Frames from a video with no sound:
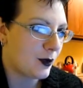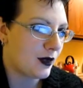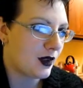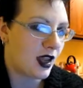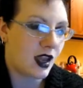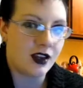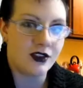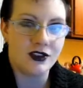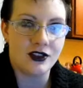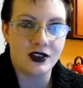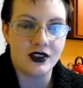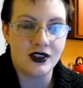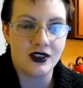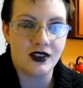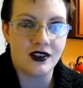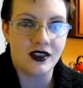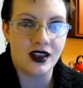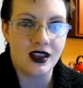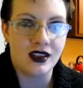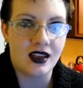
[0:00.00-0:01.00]
I shouldn't have
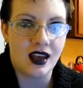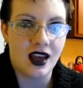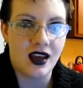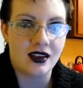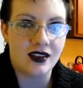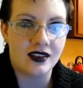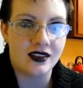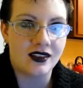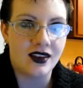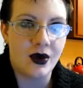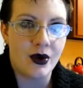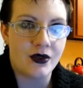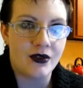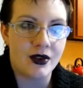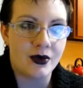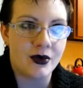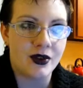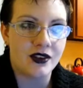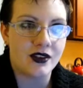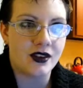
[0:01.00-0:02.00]
said that, because now
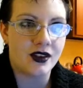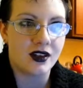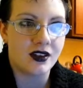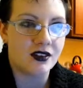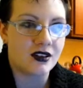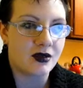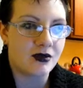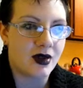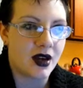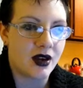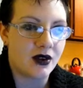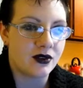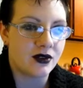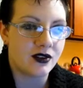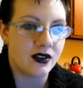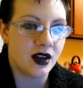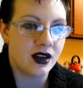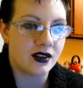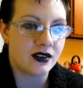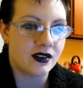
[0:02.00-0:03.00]
everyone's gonna jump out and
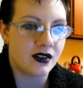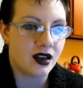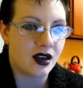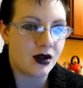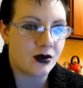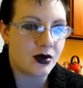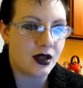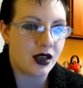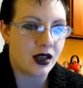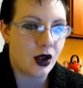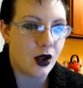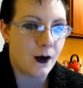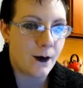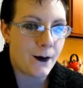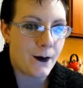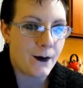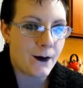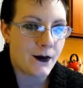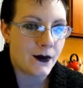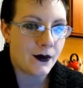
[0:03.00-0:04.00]
try to scare me.
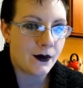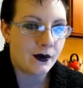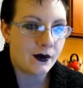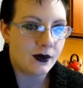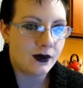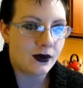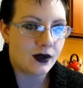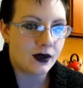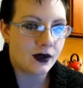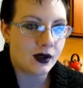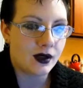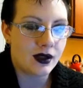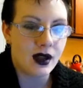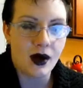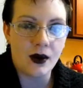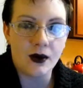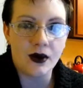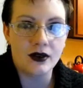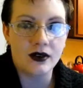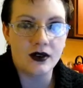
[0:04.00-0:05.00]

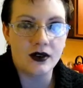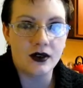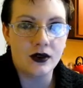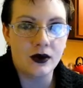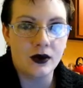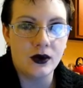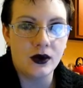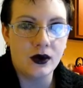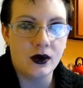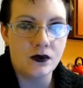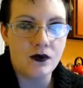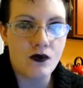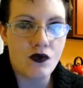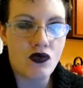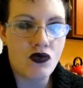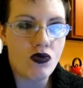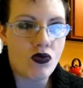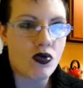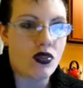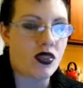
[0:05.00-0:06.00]
That wasn't cool.
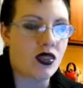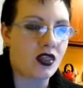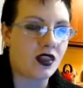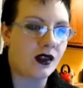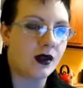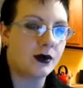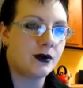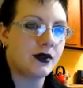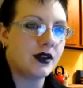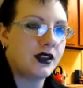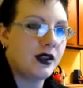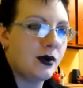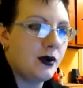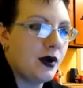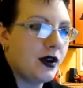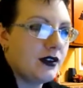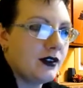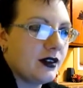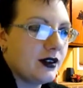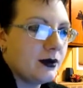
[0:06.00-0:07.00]
It really
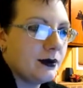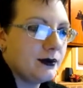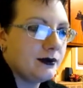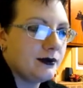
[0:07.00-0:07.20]
wasn't.